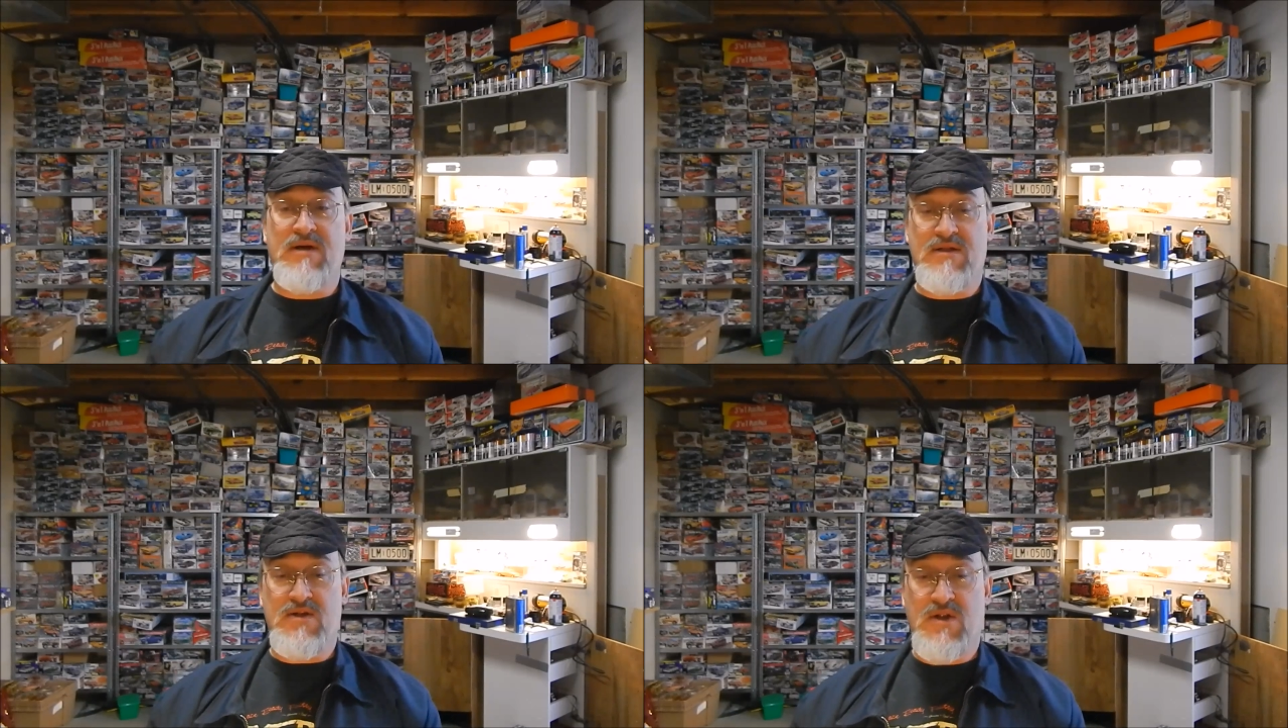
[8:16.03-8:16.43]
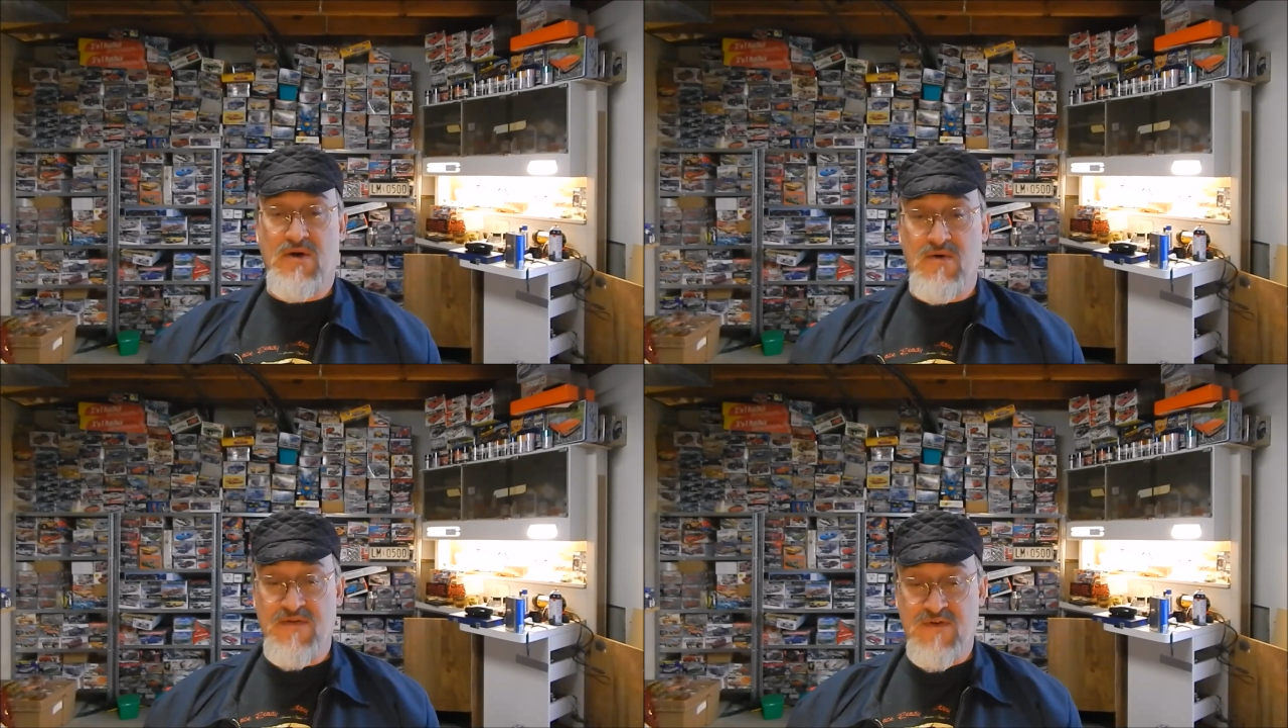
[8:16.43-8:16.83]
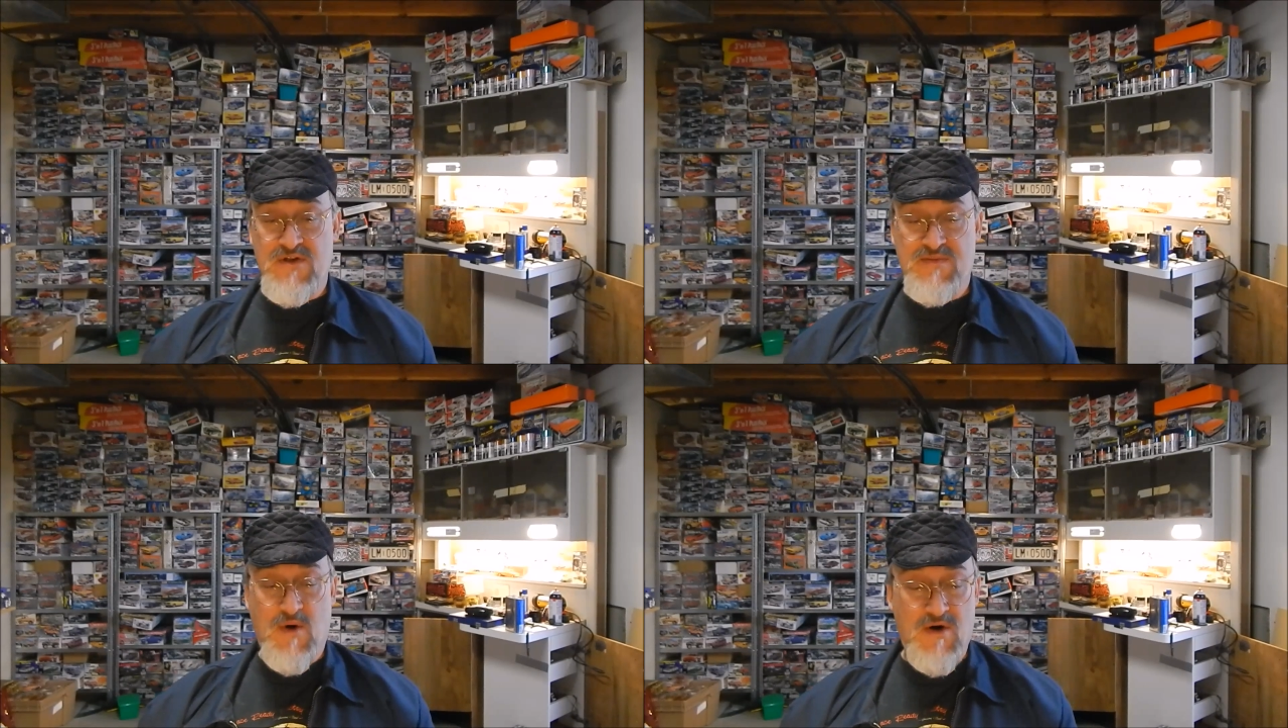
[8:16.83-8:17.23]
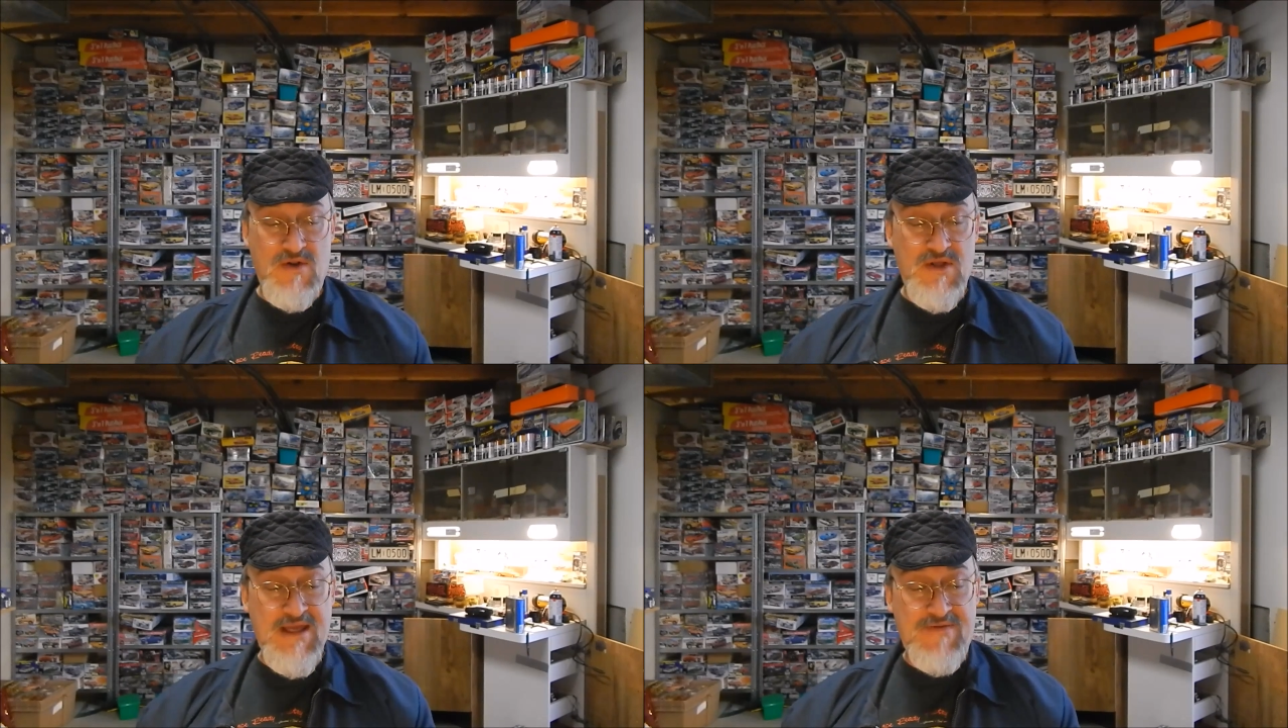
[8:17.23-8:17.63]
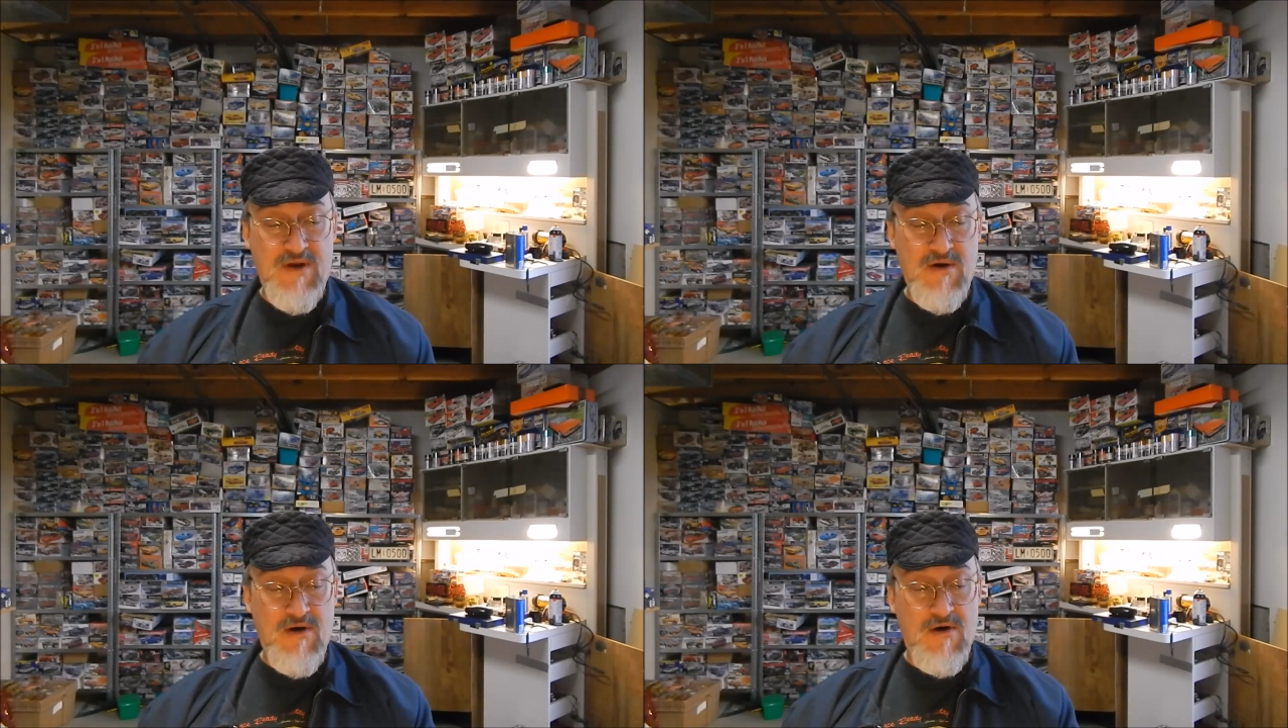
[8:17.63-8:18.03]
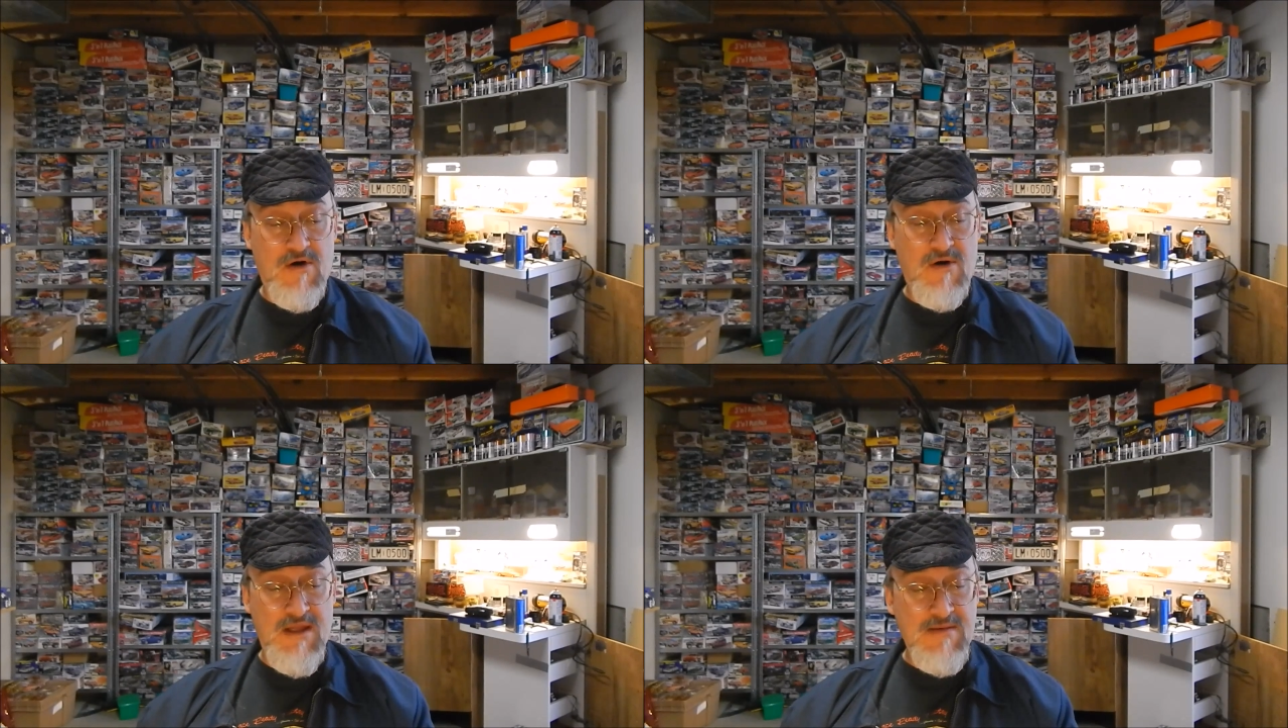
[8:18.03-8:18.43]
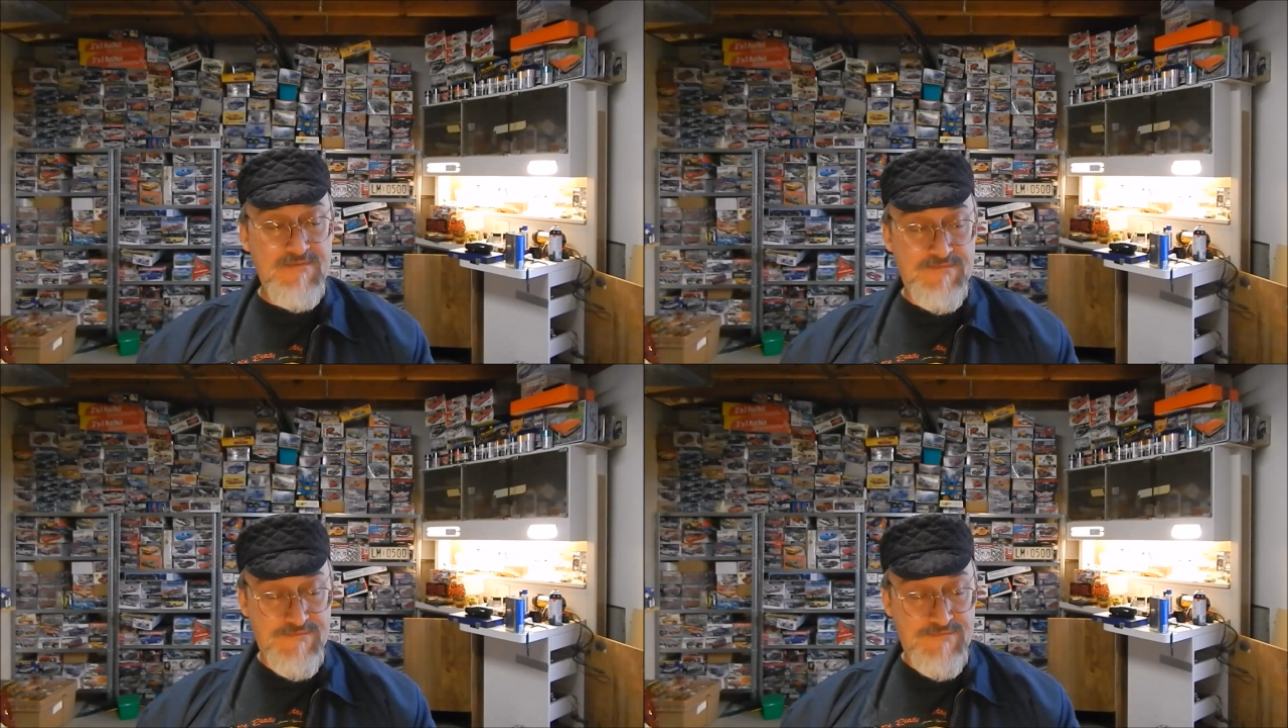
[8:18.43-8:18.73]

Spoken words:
but you know, if you're smart, you get there early